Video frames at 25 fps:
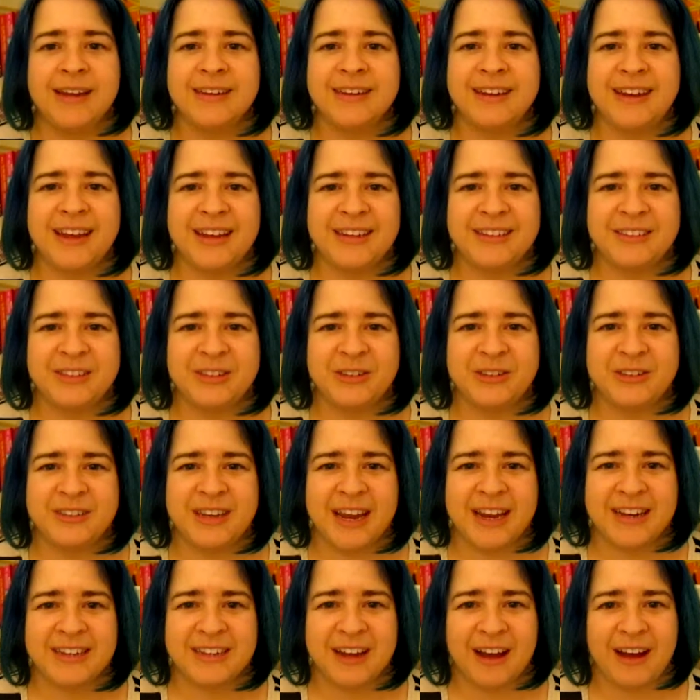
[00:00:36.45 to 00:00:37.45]
Today's
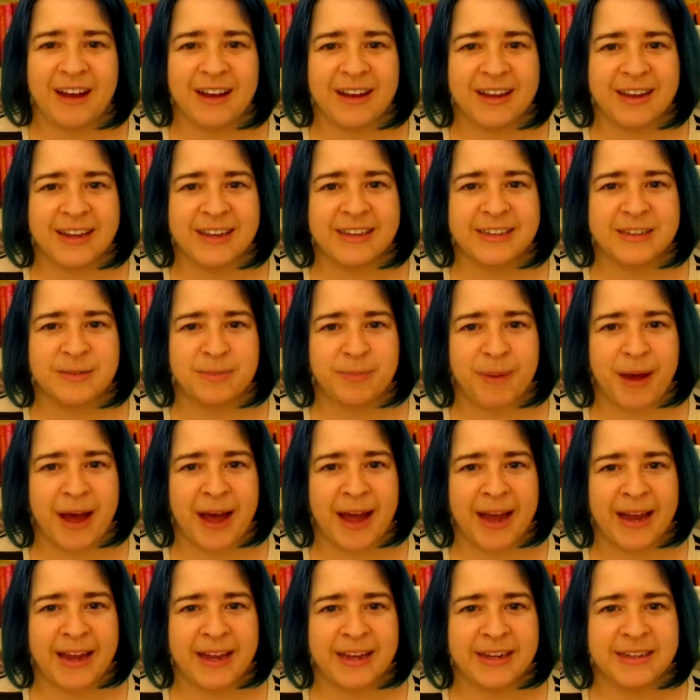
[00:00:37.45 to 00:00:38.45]
Tuesday Talk is
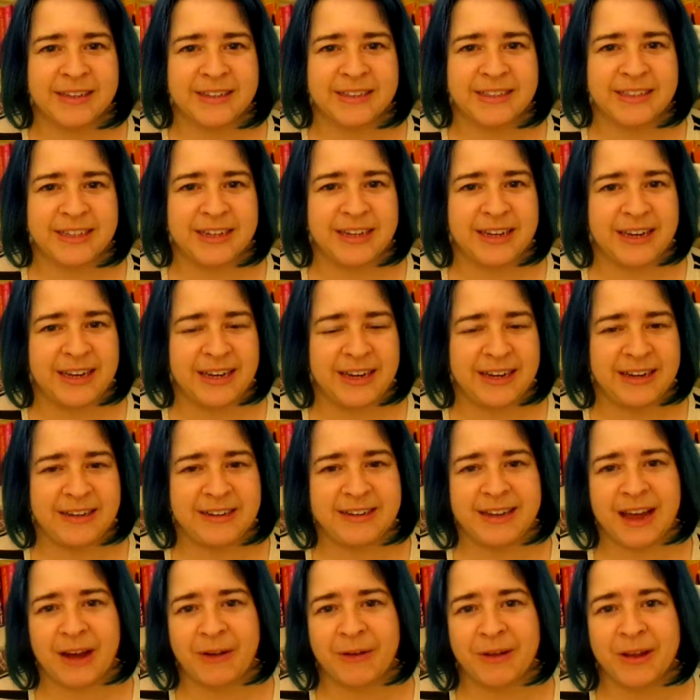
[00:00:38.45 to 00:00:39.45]
by
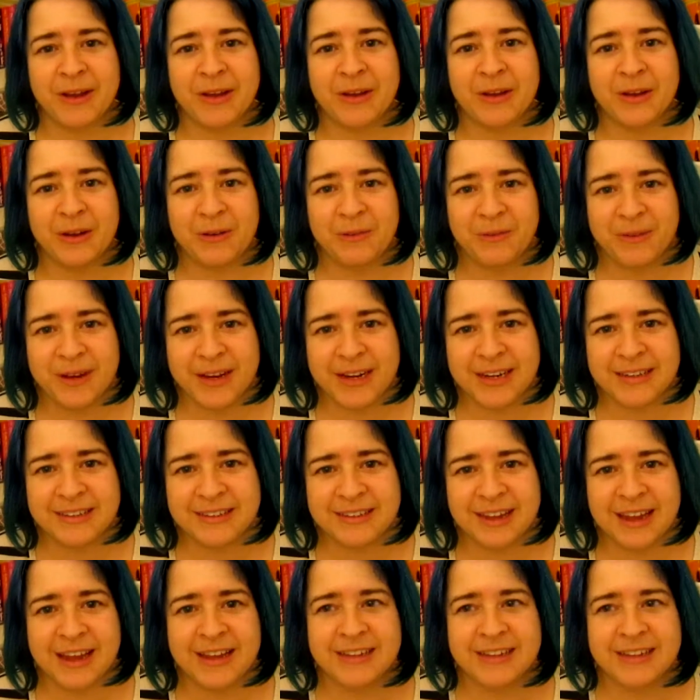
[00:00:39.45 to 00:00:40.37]
Janine down at Goodreads.